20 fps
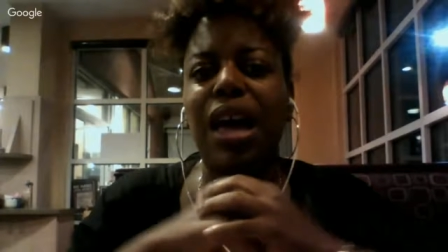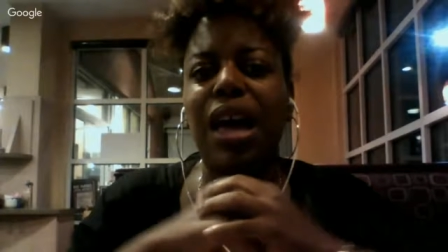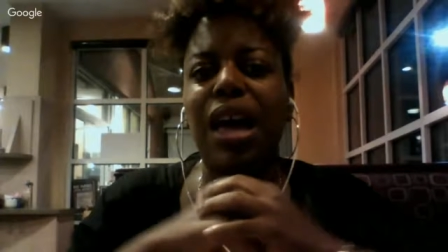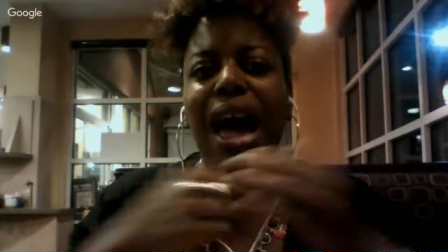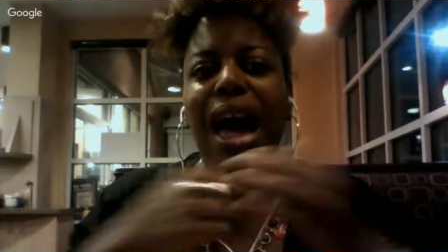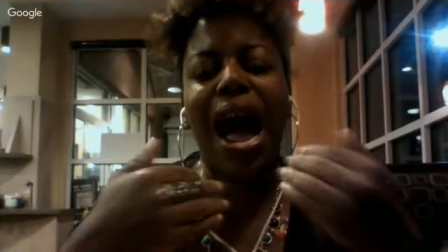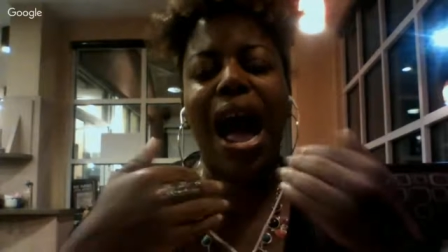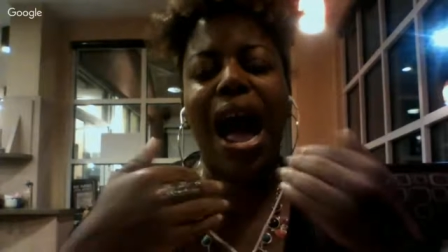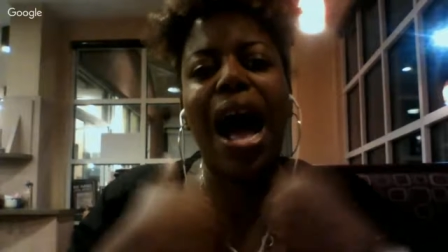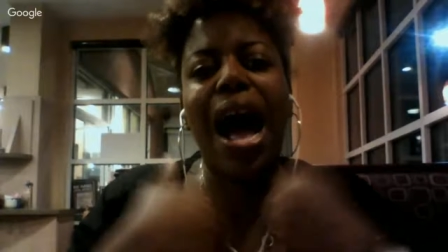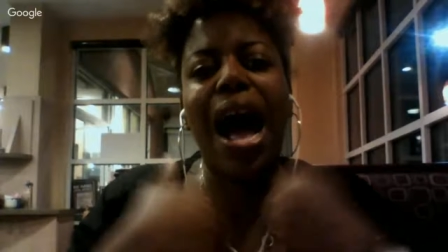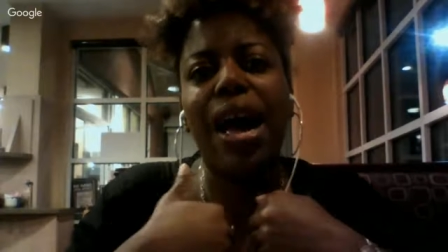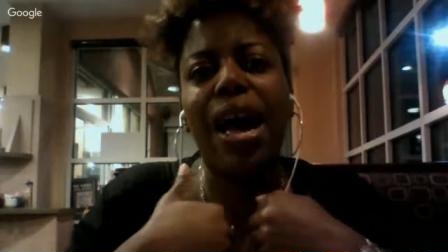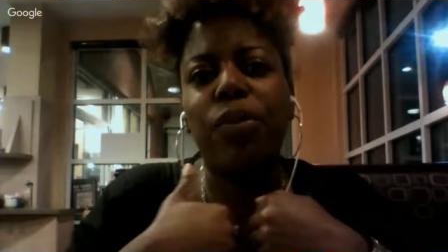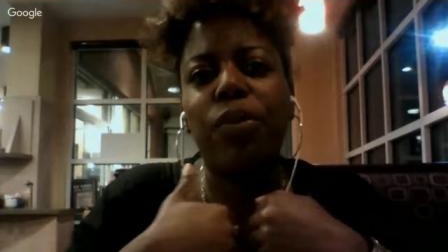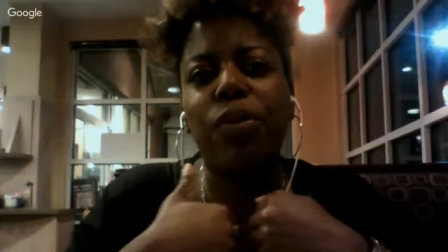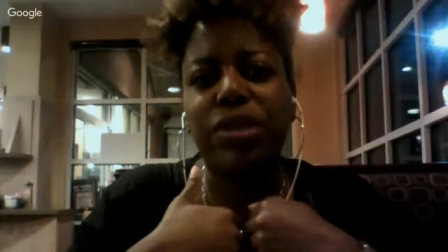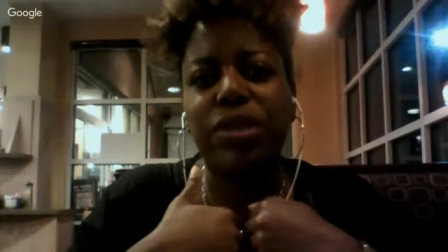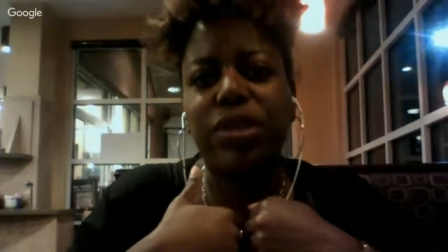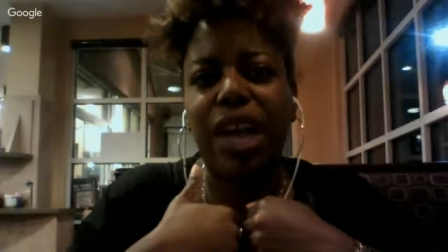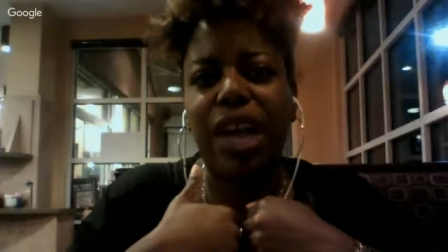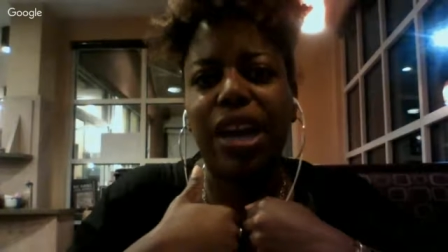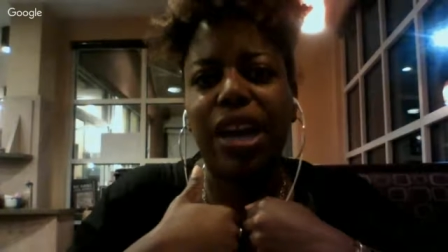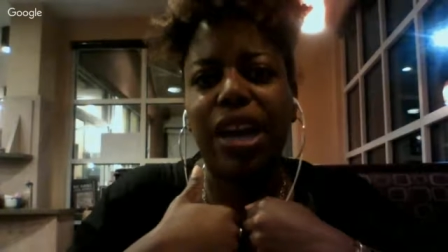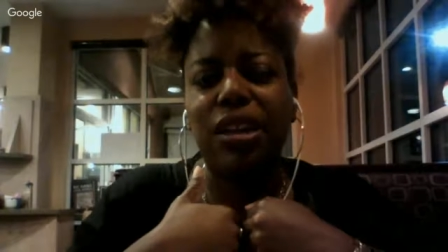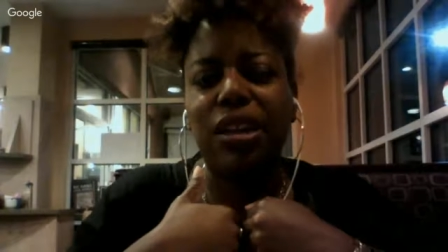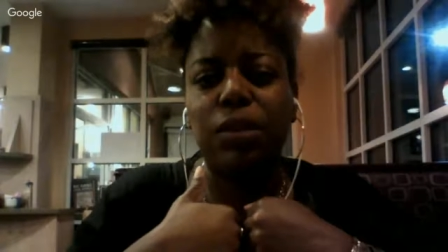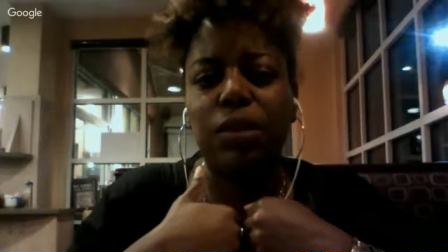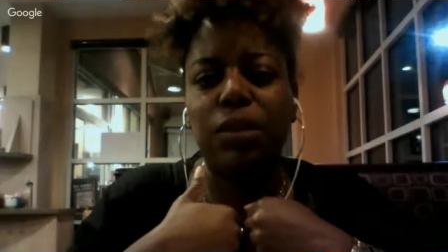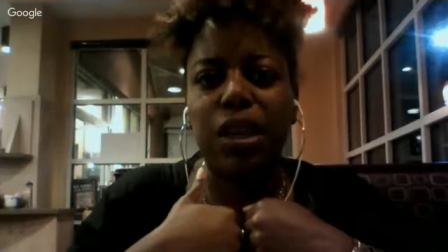I was not in
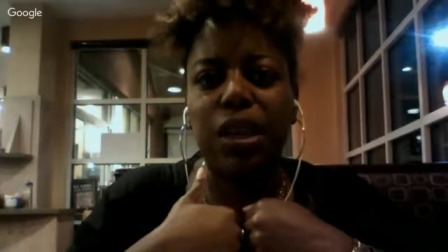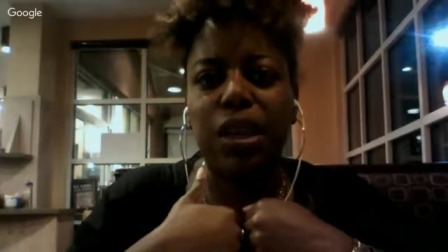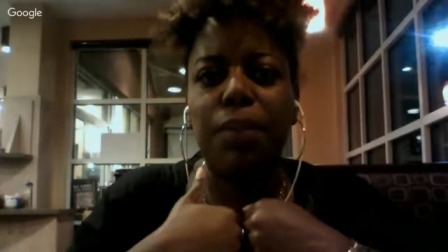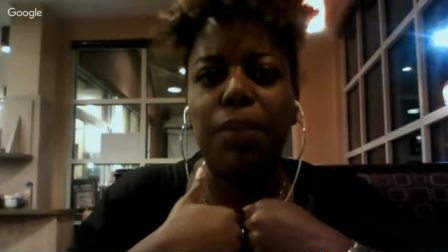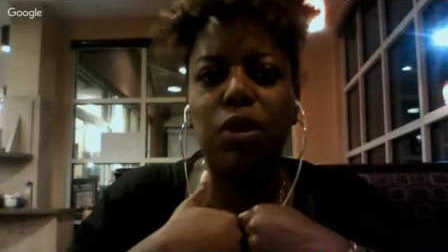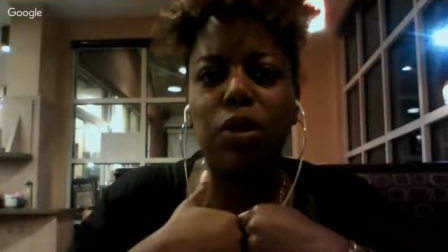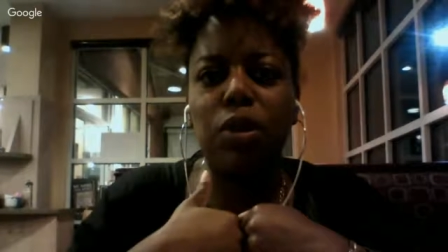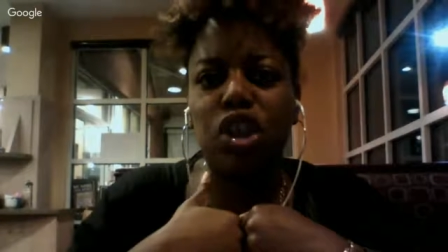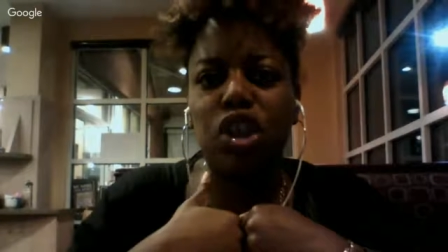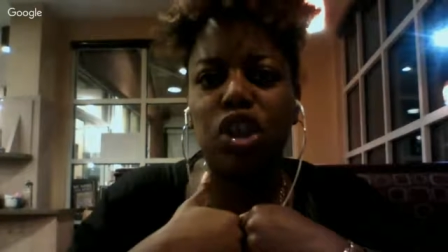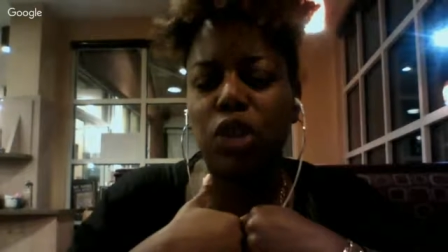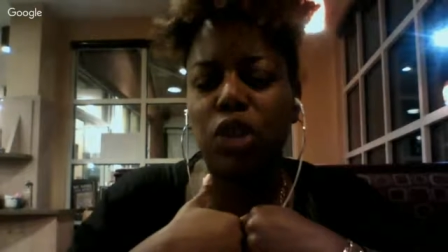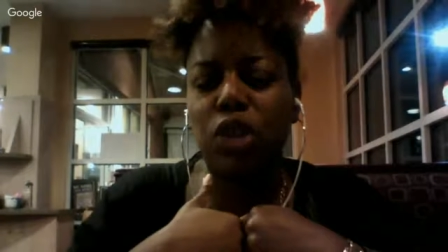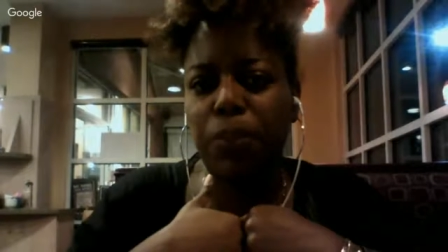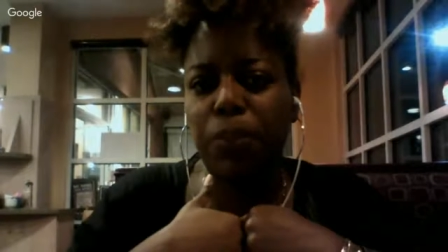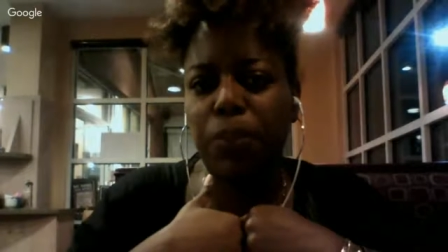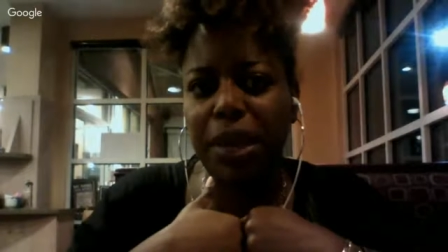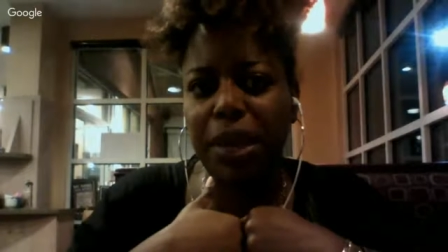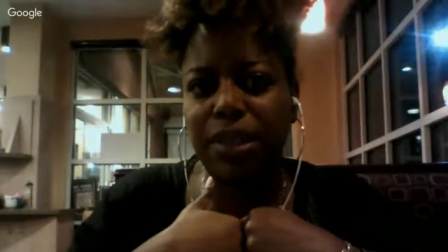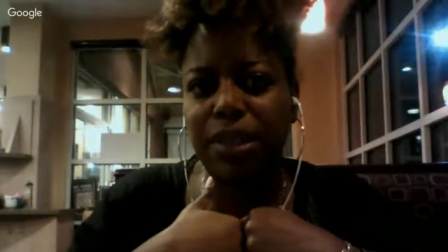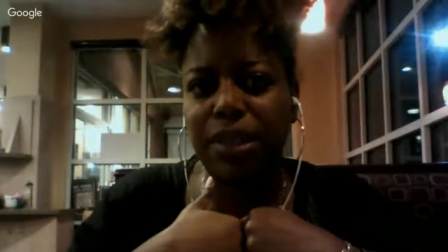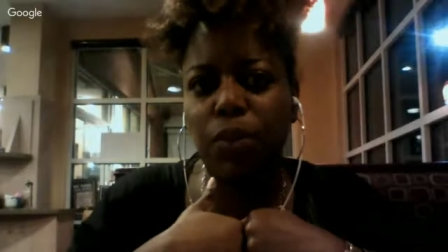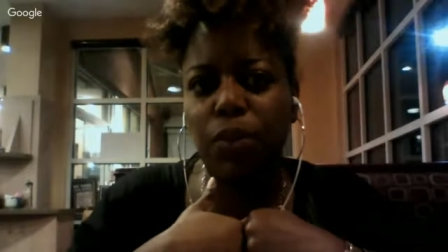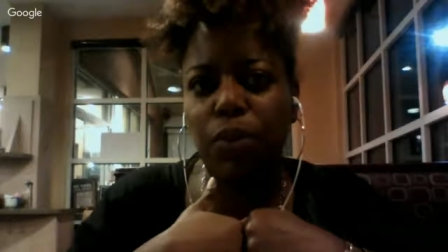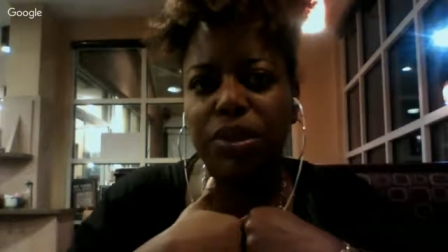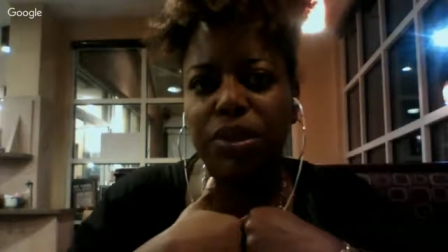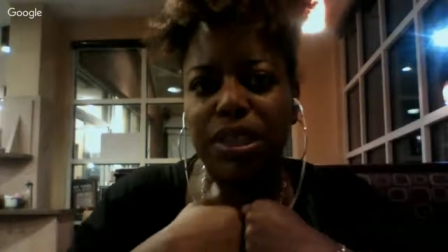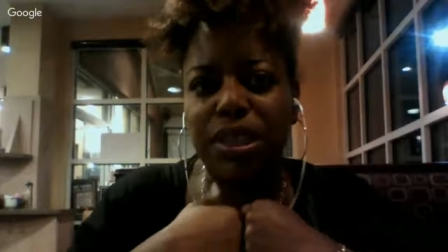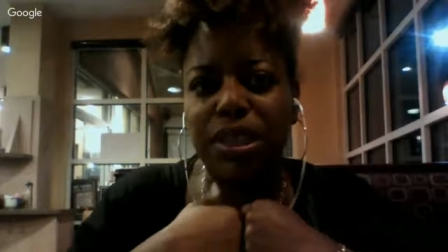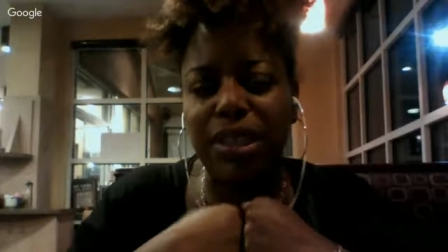an emotional space that was
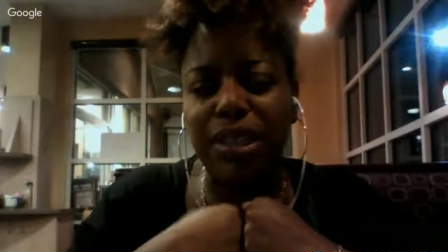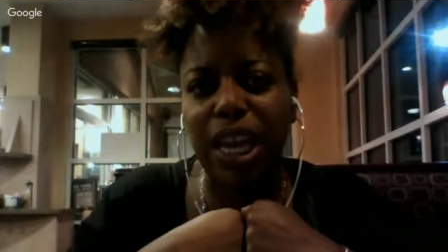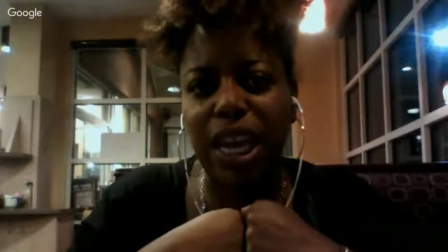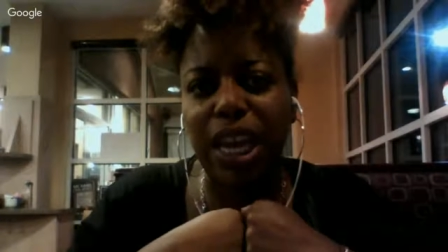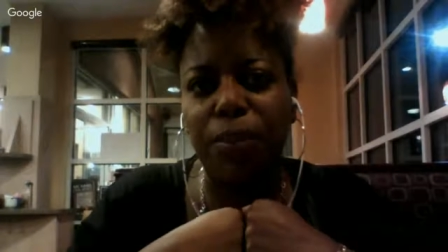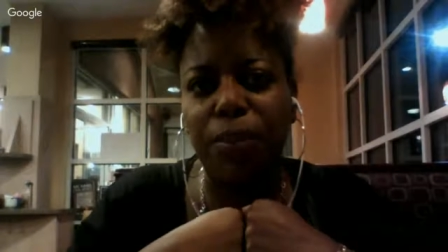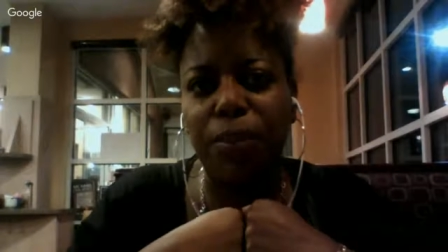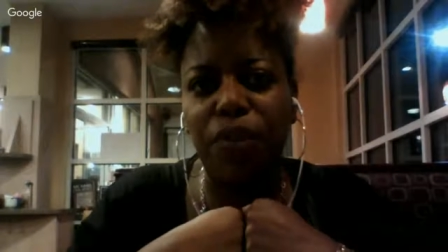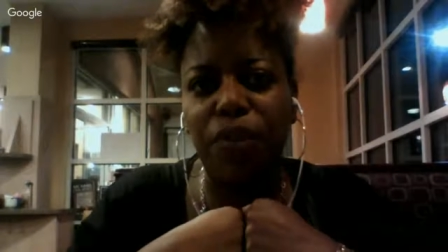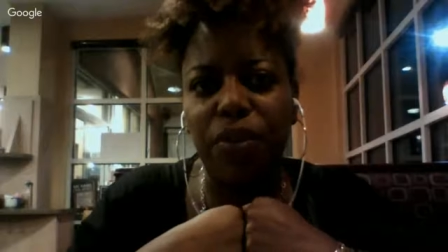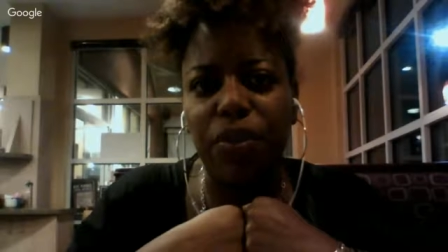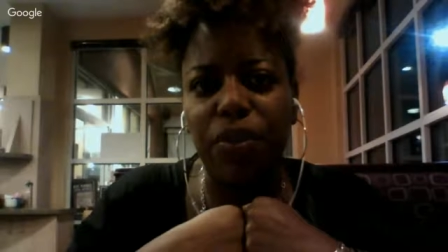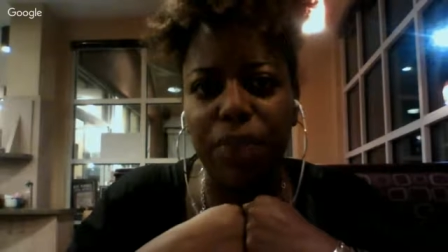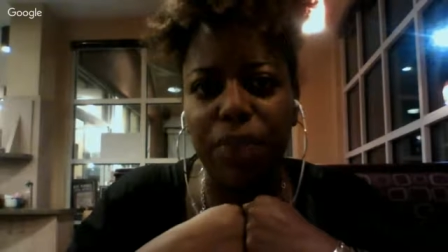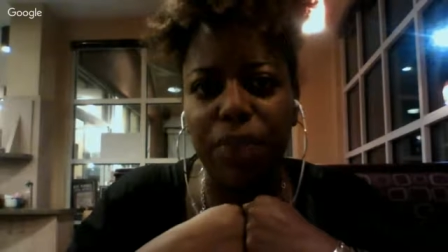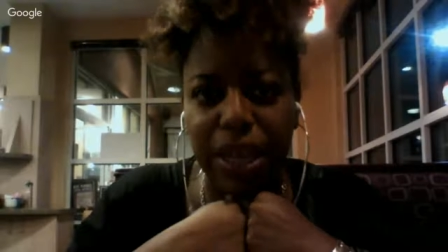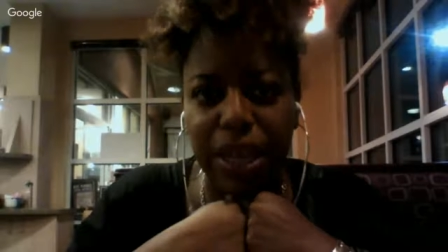sustainable for me.